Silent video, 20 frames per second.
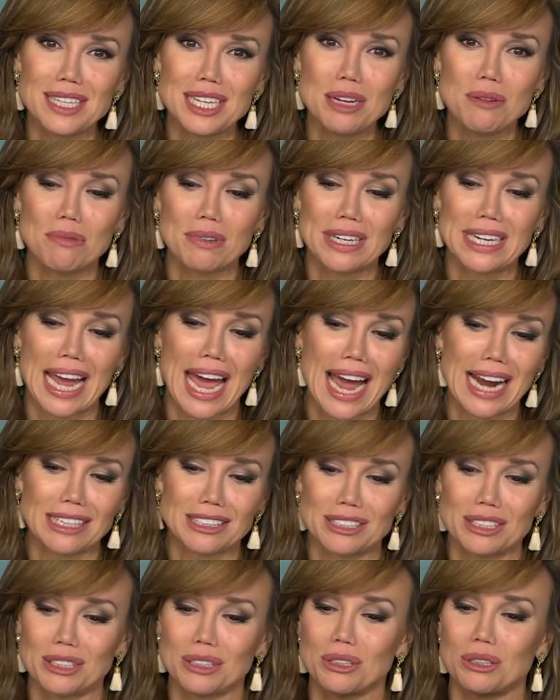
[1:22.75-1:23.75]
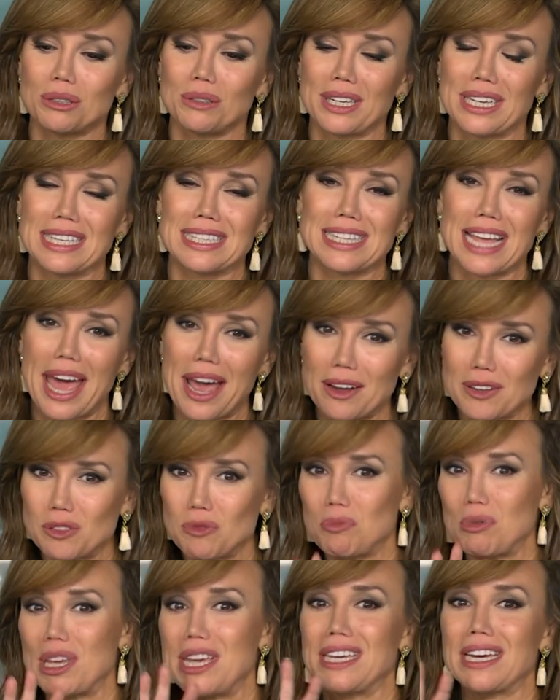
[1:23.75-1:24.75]
he react to his ex
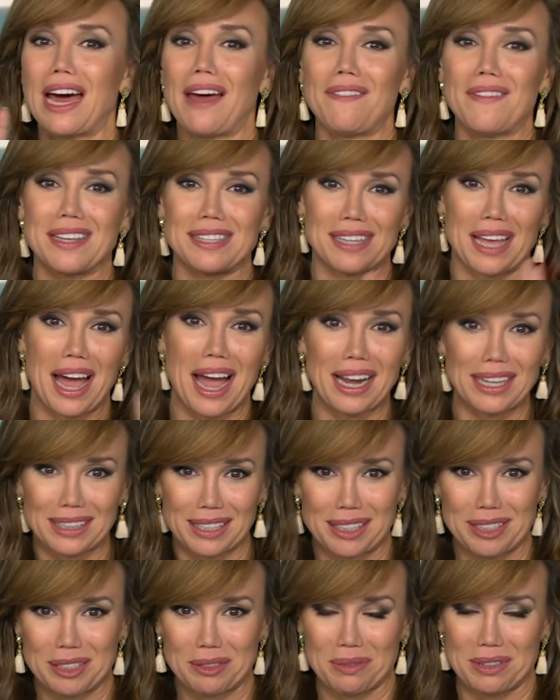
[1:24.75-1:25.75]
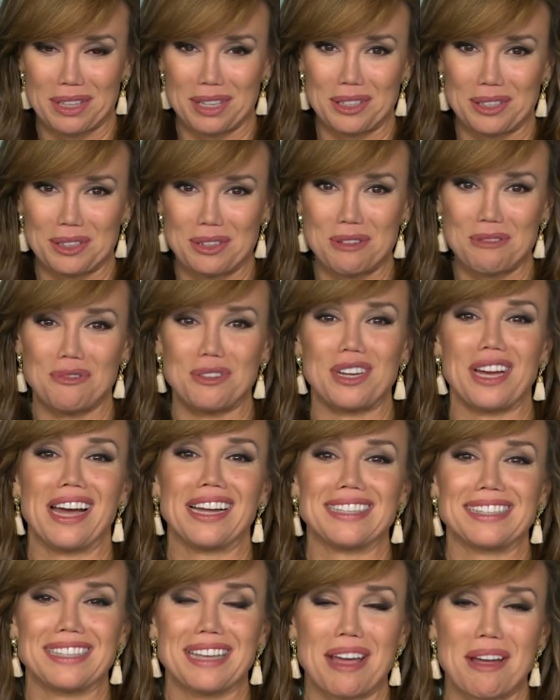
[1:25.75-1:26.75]
being on this island with his new
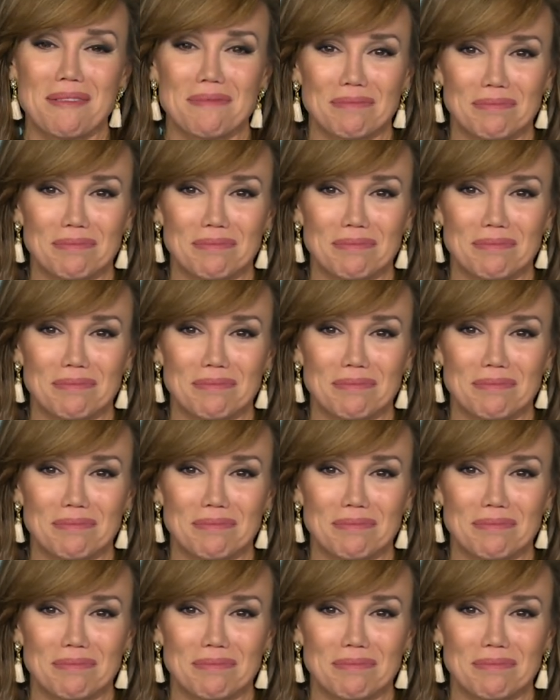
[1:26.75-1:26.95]
fiance?